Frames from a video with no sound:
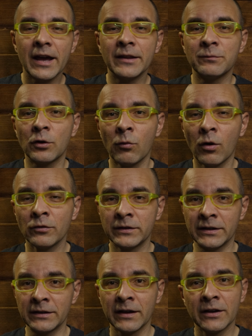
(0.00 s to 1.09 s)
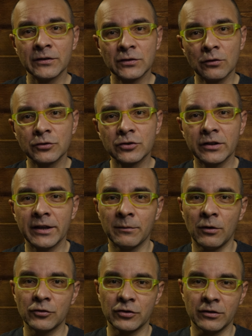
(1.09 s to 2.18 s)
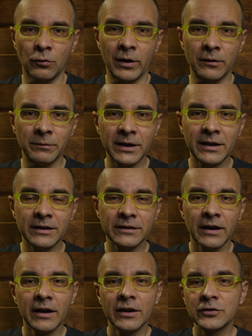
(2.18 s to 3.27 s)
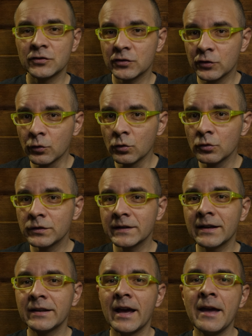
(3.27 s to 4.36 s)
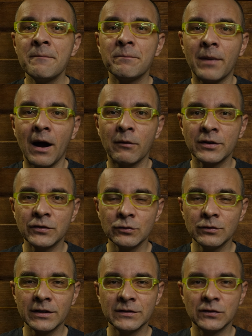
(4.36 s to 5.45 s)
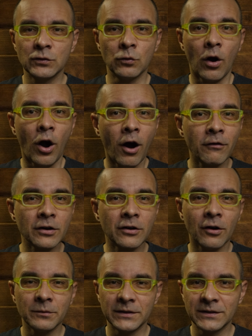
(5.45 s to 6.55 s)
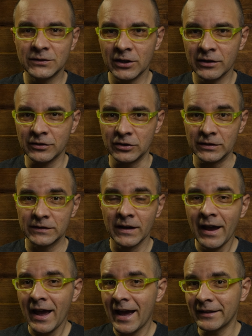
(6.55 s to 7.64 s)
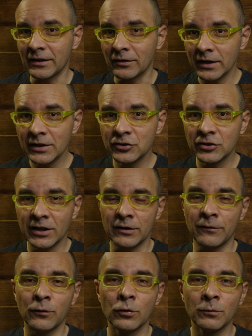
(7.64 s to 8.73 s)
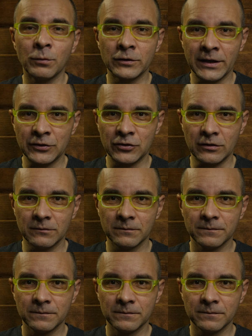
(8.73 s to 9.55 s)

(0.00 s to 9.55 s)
and promoting social-emotional well-being, schools can empower students to overcome these challenges and reach their full potential.